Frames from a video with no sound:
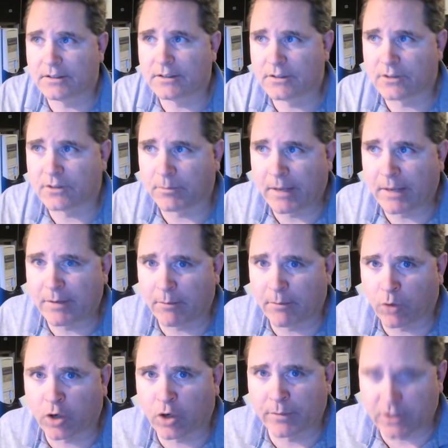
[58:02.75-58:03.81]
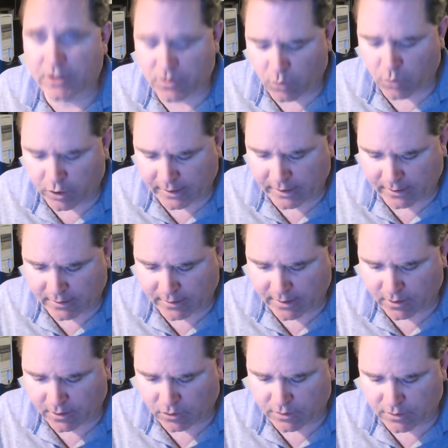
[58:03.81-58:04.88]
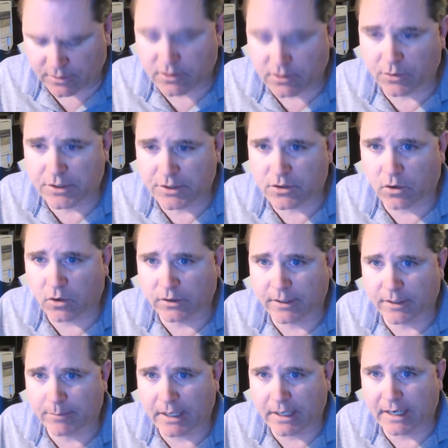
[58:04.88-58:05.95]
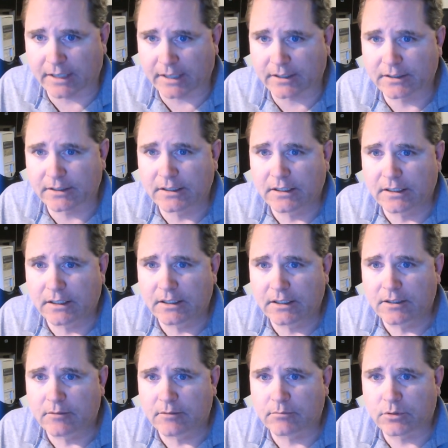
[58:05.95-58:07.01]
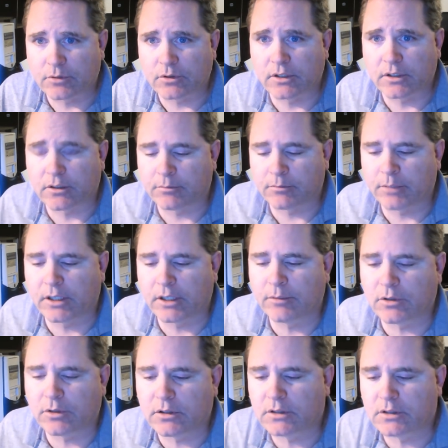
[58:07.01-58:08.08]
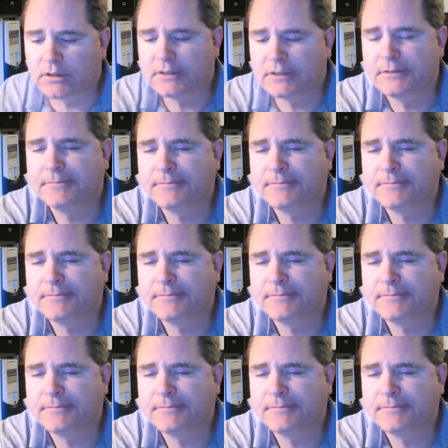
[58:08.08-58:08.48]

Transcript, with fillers: So maybe a Mormon is working now, and so he's holding it back. Blue Letter Bible.